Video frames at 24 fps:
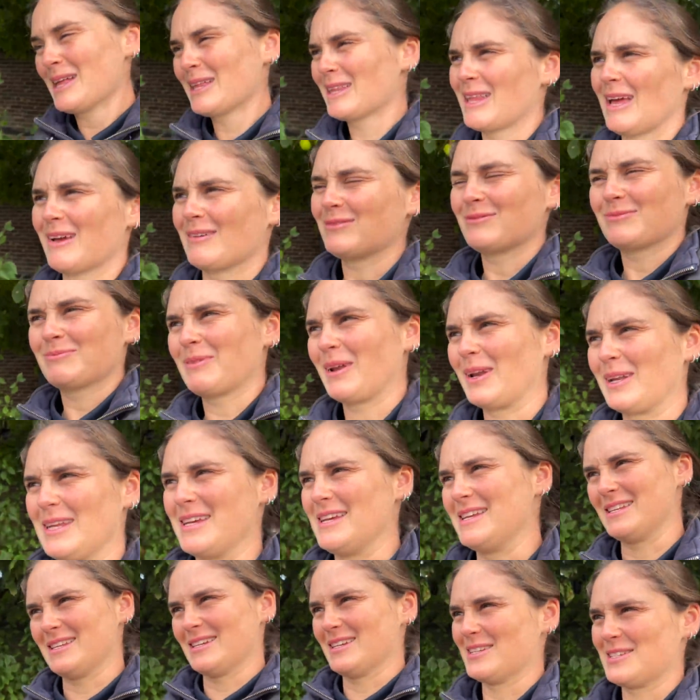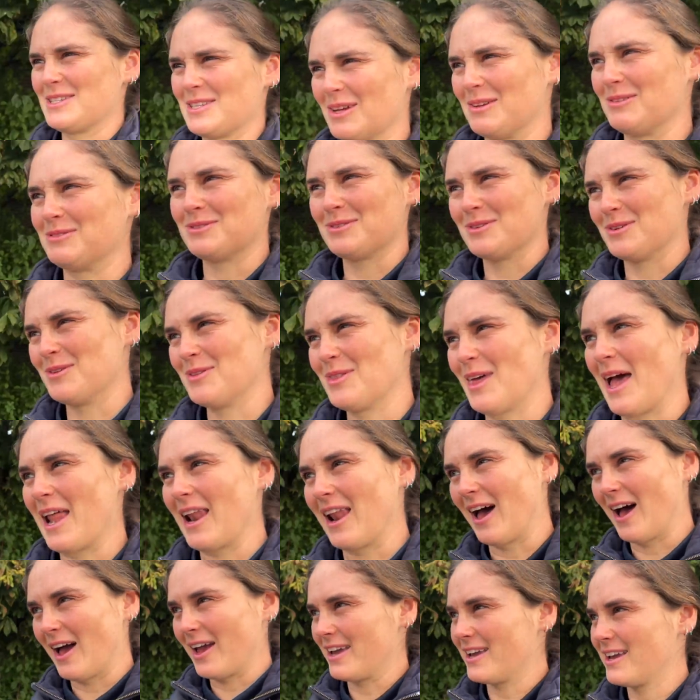They're bloody idiots, those two. They're
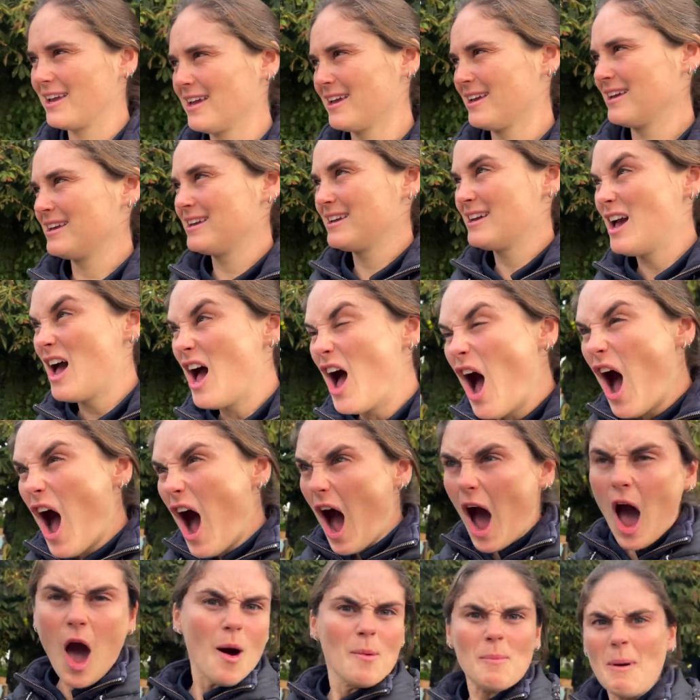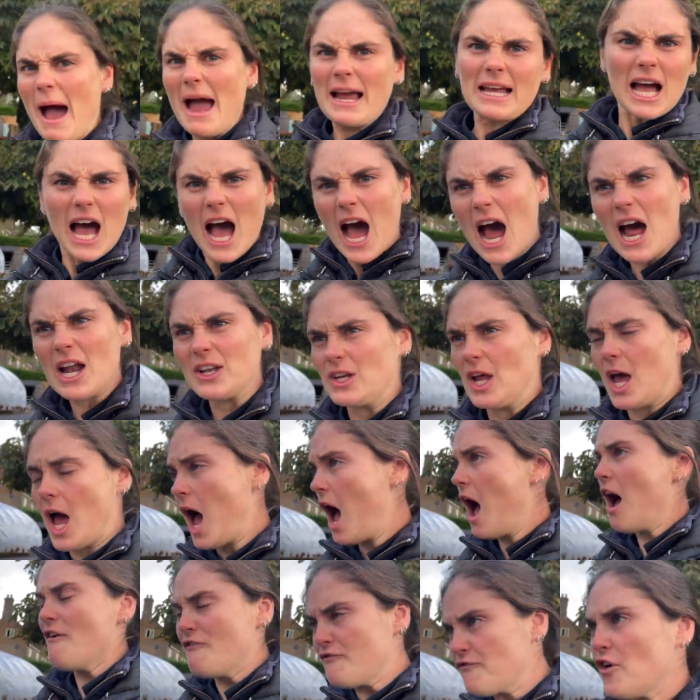like, oh my god,
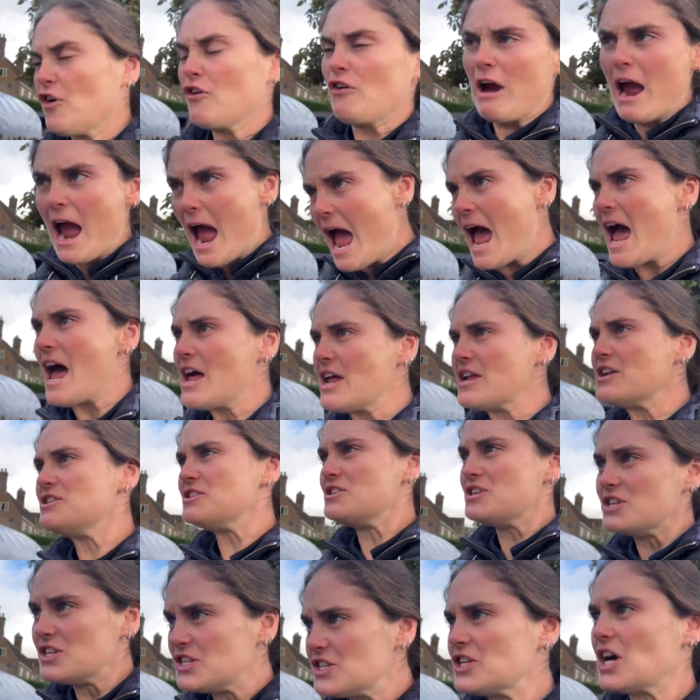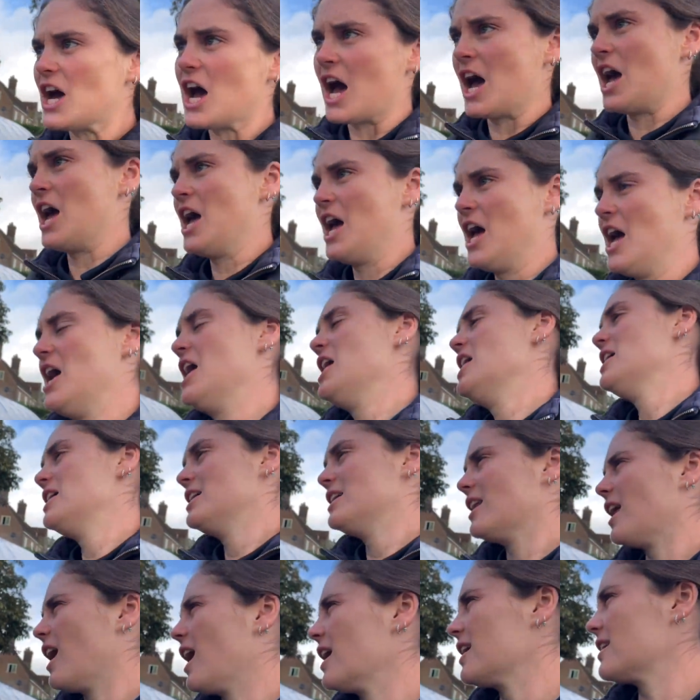a friend!
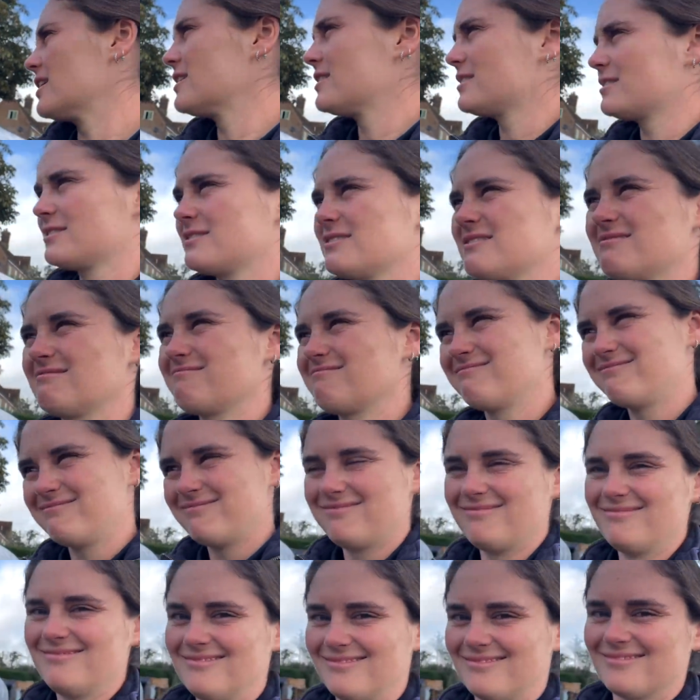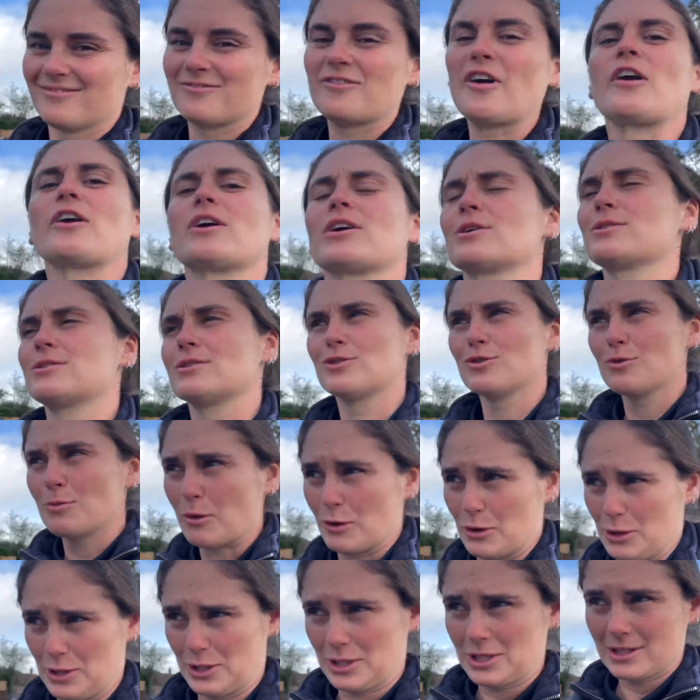Like, very
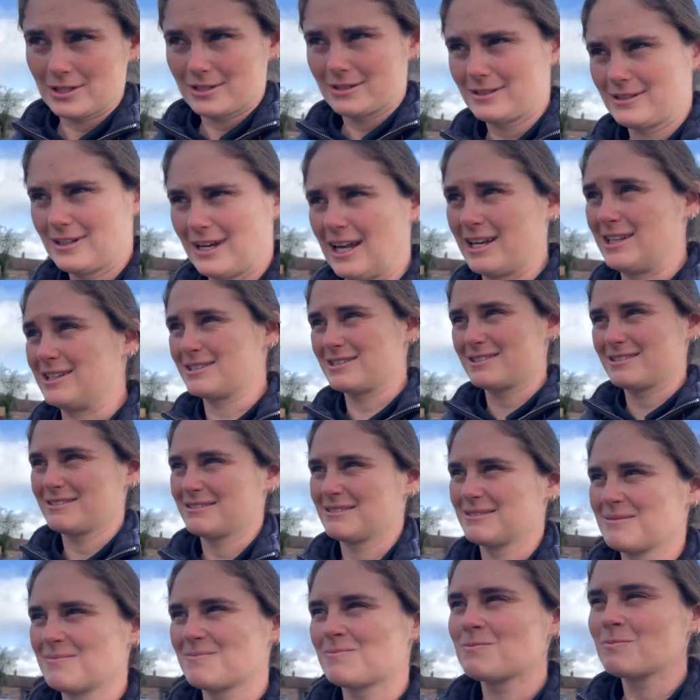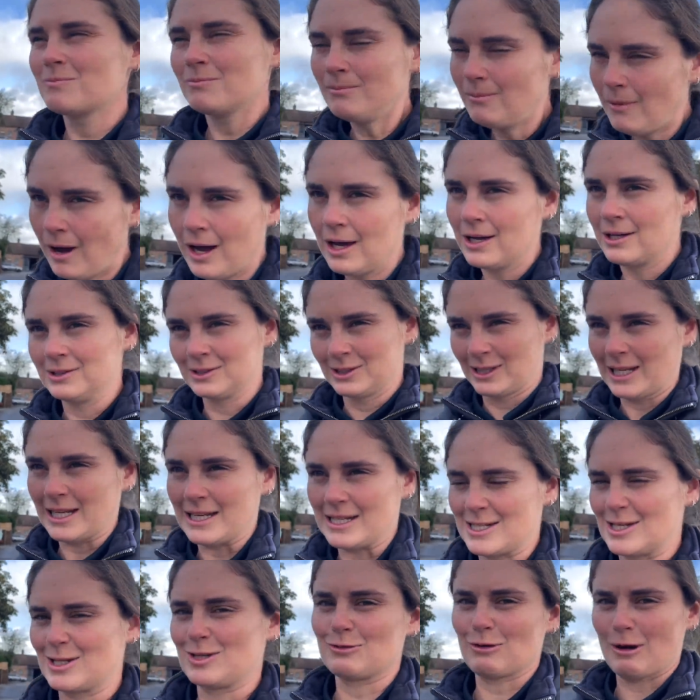exuberant and mildly
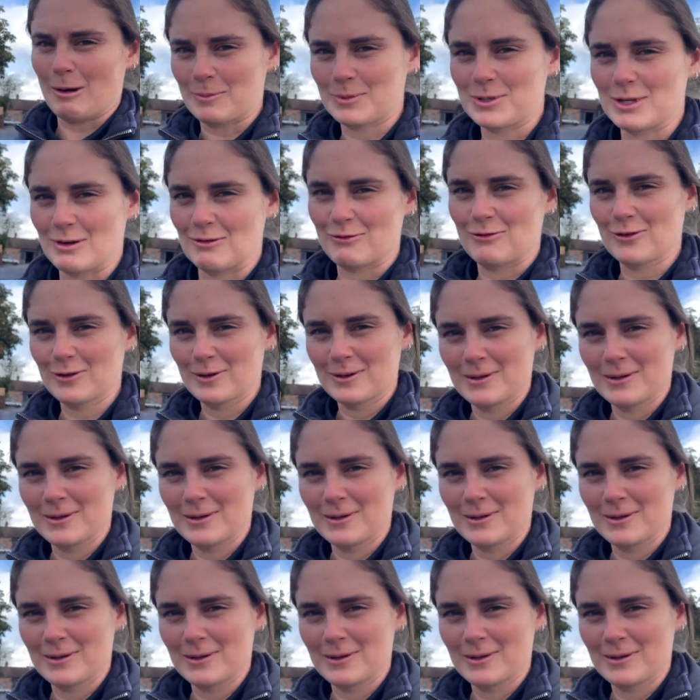disruptive.